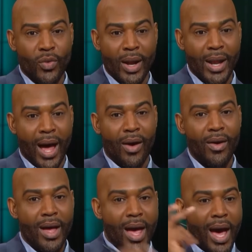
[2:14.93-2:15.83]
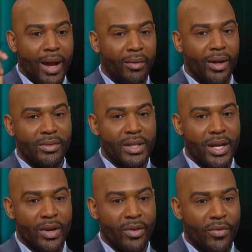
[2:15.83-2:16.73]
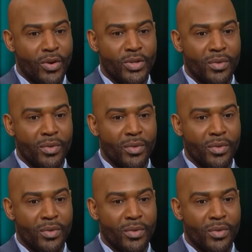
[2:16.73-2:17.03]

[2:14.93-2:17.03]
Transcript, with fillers: right now, and I would love to hear the first